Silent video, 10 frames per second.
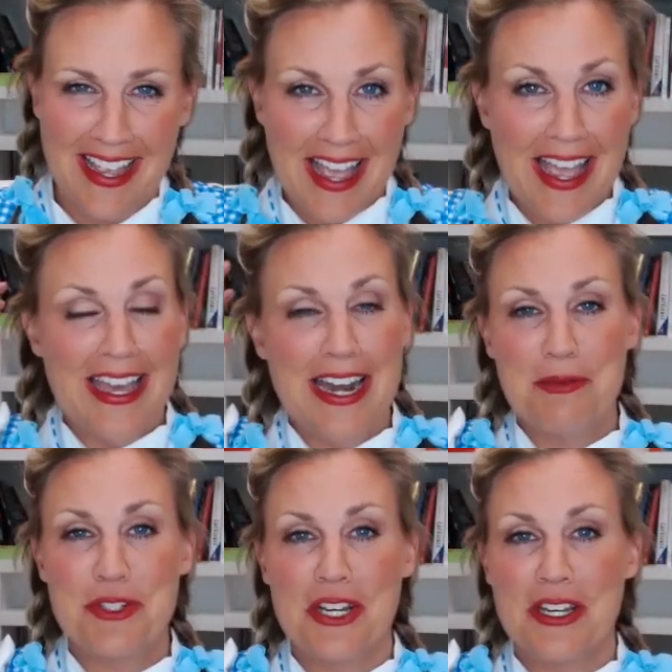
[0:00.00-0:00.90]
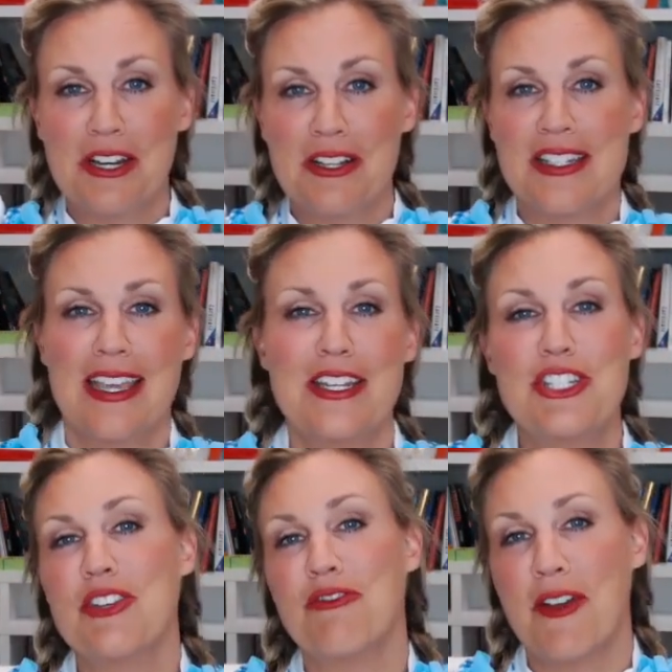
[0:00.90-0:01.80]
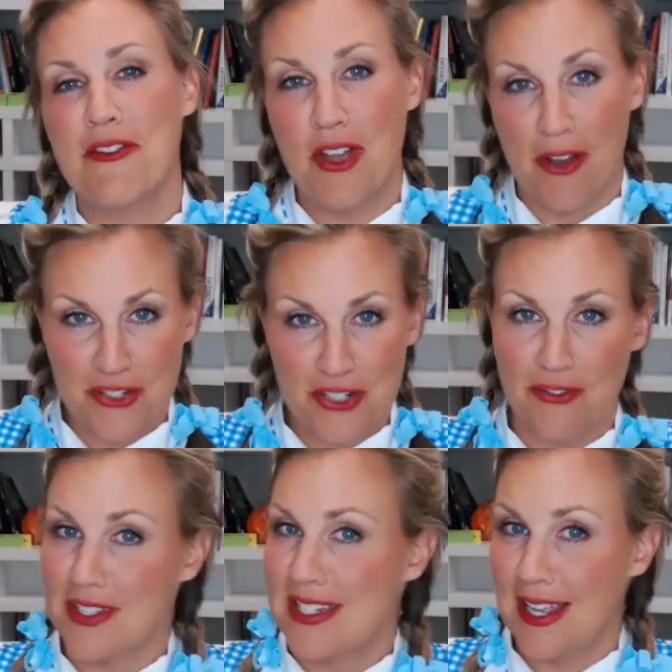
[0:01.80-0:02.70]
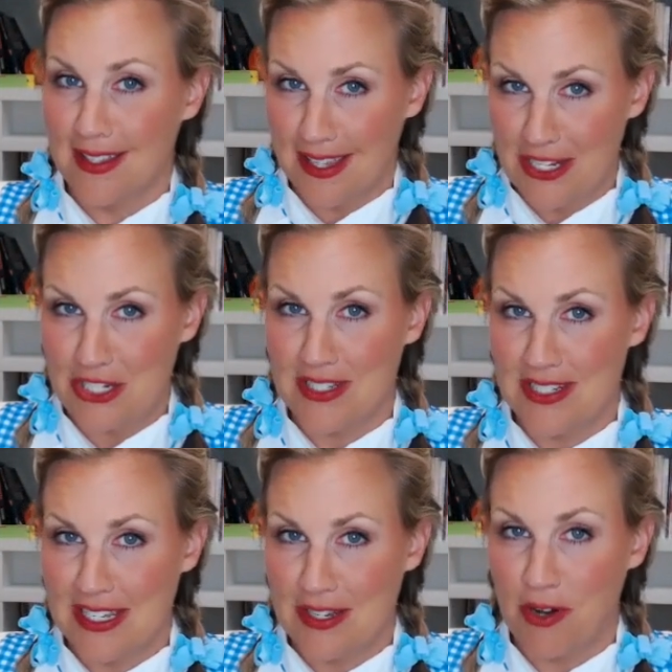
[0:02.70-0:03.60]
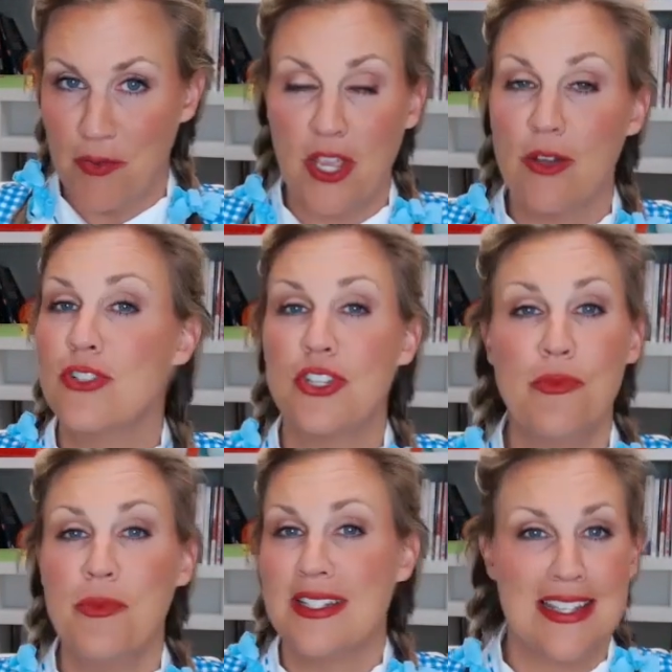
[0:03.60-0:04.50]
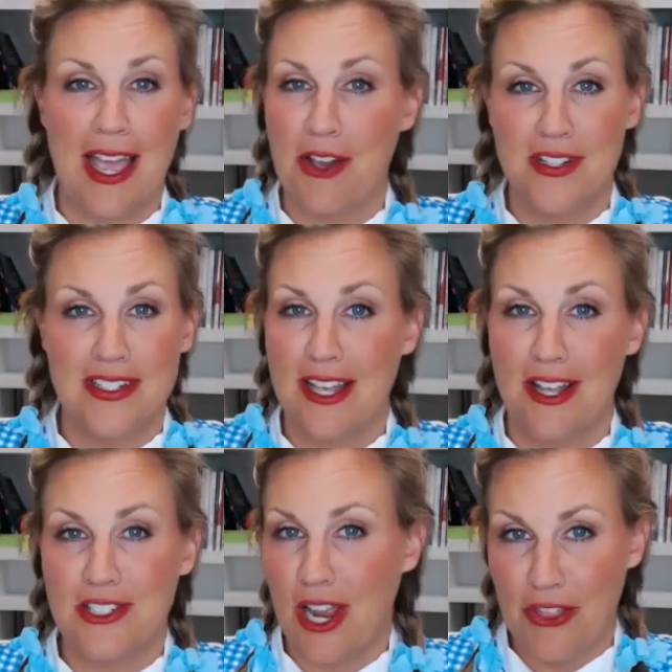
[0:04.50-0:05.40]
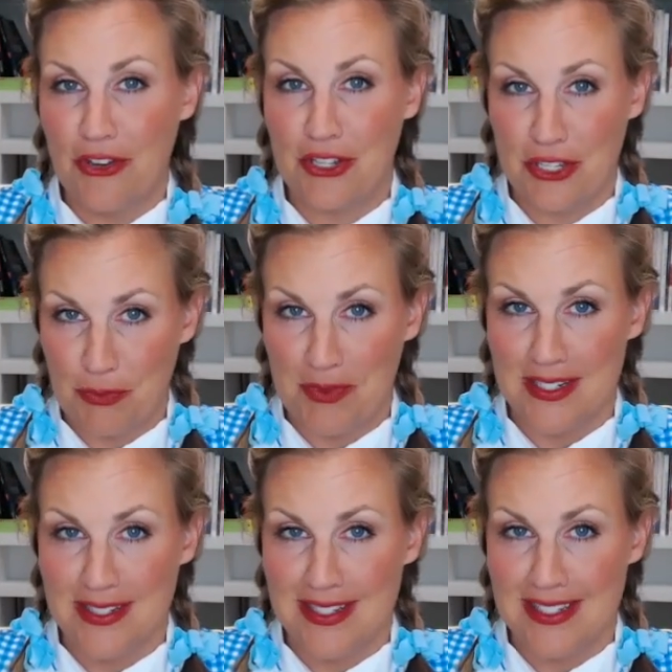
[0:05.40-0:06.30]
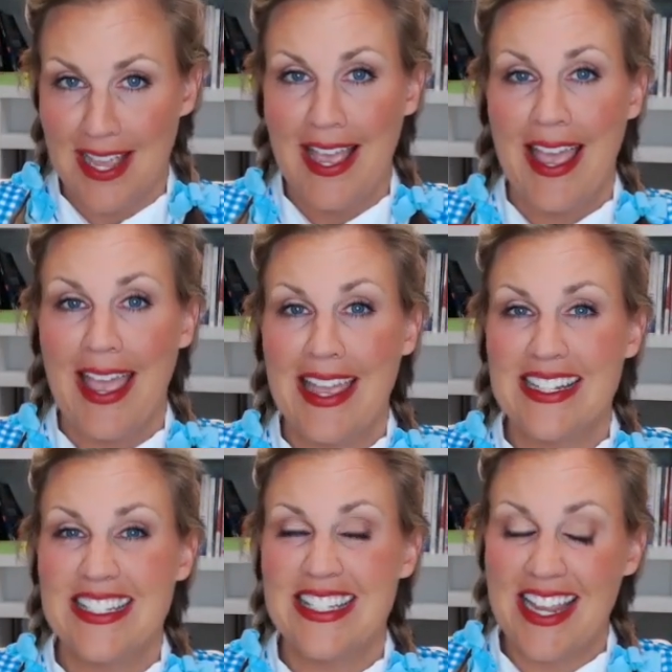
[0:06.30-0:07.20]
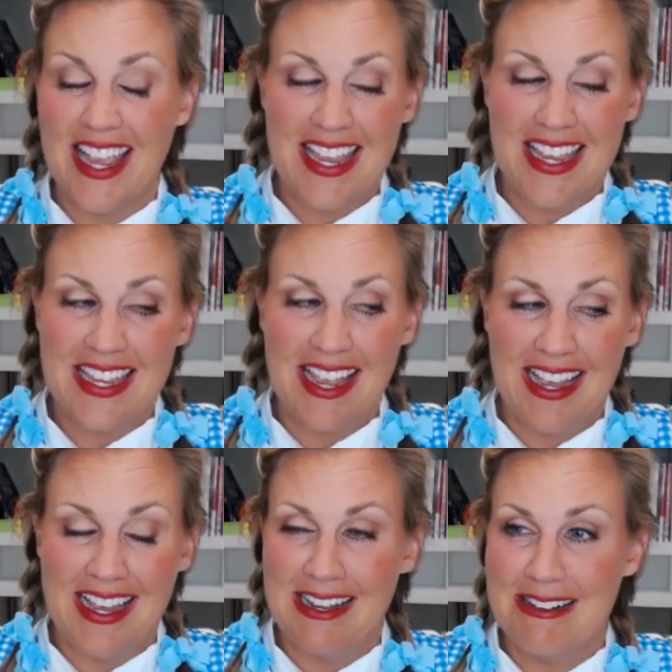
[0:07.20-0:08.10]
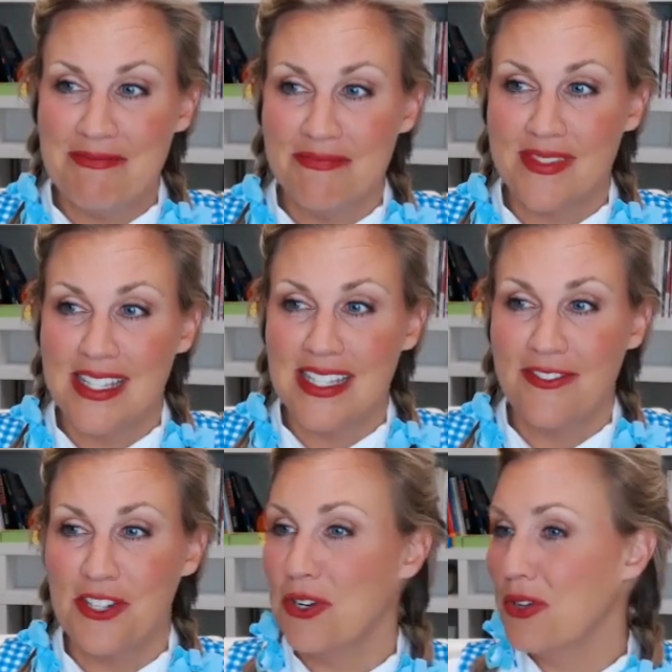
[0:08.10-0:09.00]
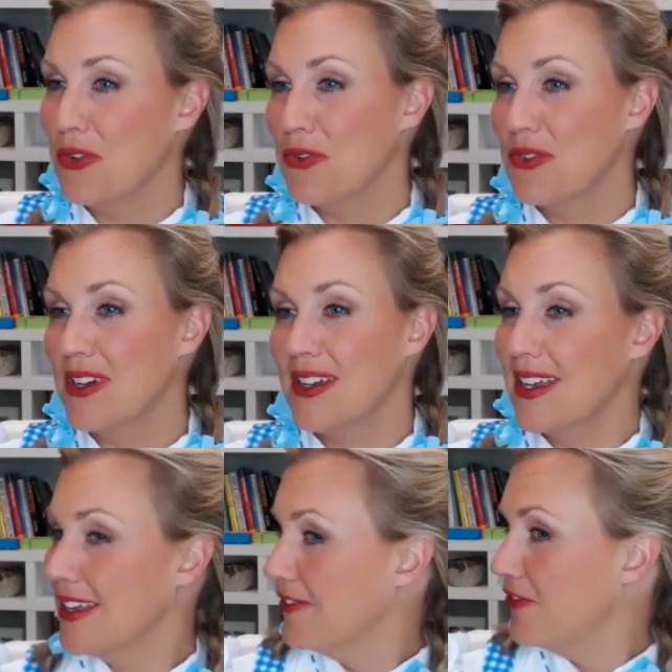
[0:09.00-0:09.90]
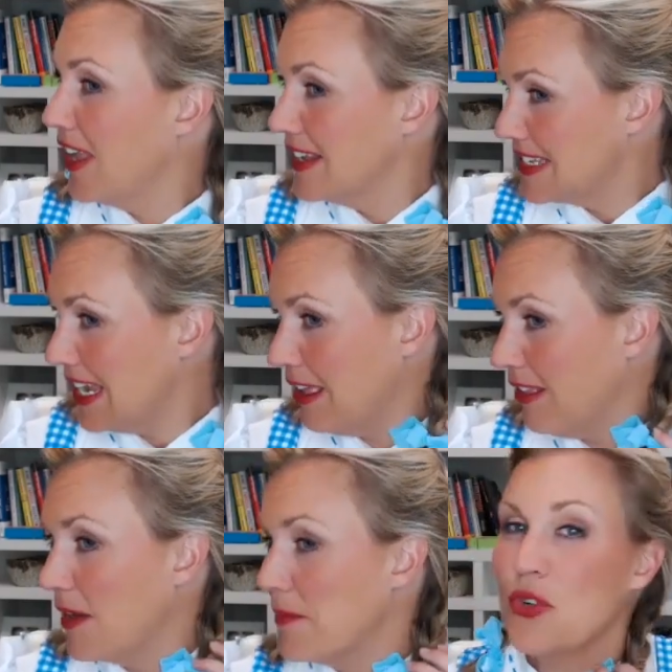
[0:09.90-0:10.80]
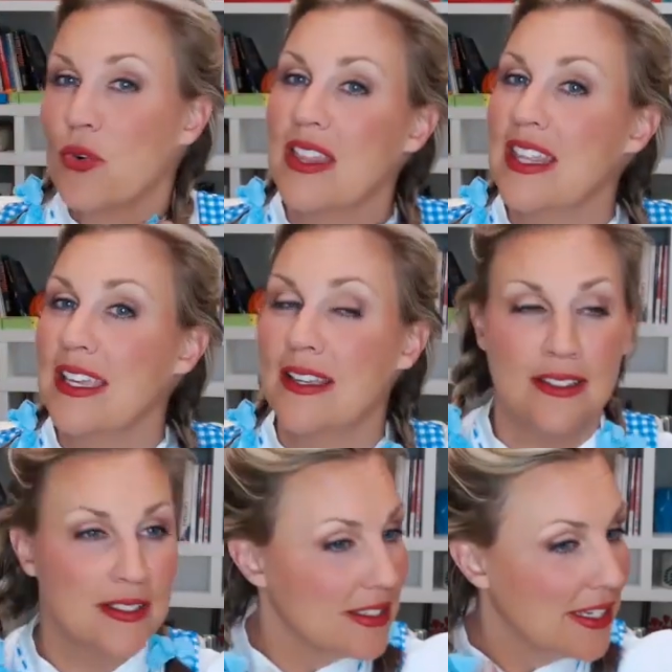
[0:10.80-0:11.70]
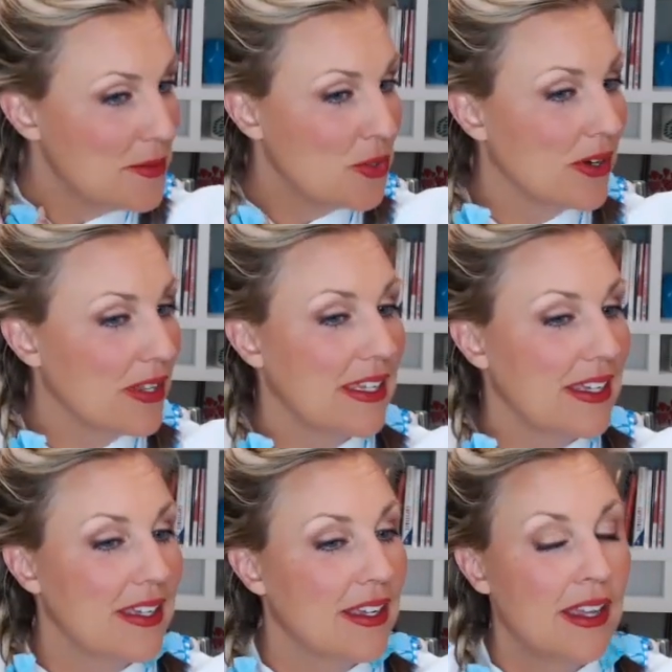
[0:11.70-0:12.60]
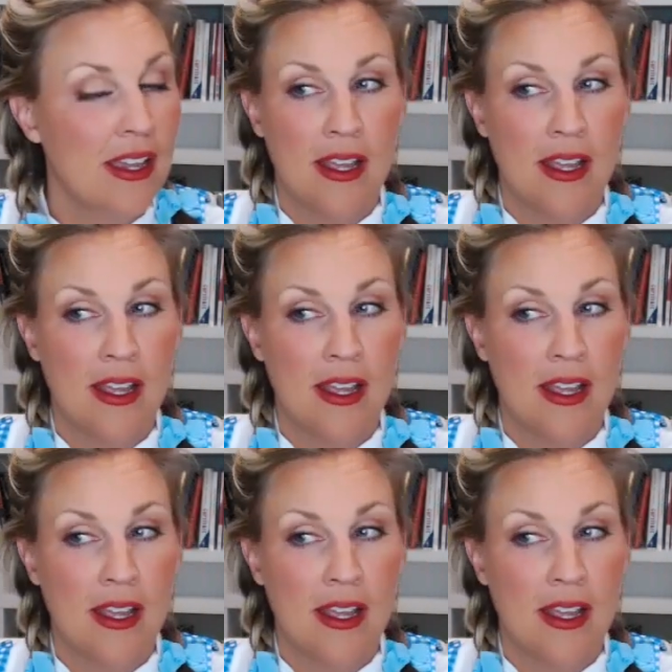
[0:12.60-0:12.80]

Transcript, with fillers: and I'm Shawn Karol Sandy, Chief Revenue Officer of the Selling Agency, where we coach humans how to sell to other humans. And today, um, if you don't know, uh, if you can't tell, I'm Dorothy. I'm Dorothy.